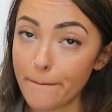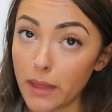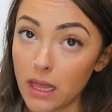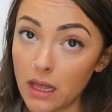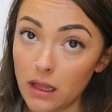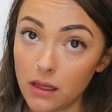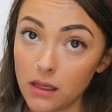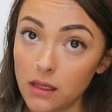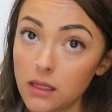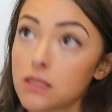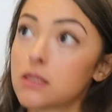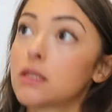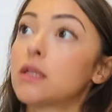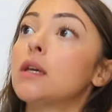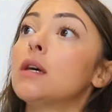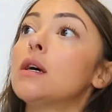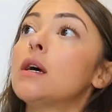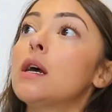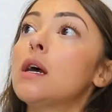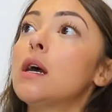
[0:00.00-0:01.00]
build
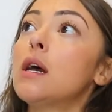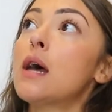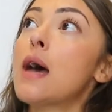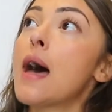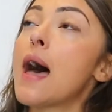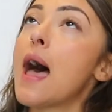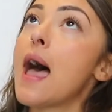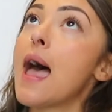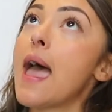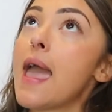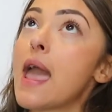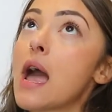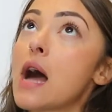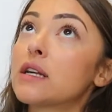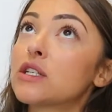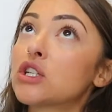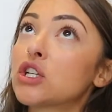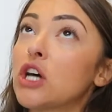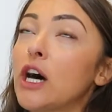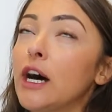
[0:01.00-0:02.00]
a
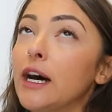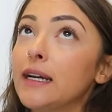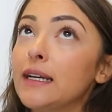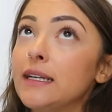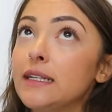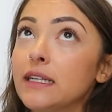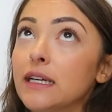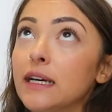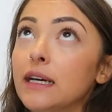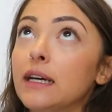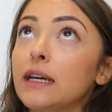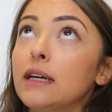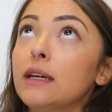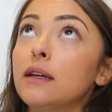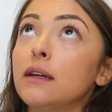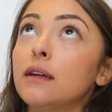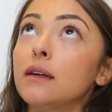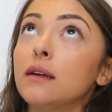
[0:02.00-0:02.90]
tighter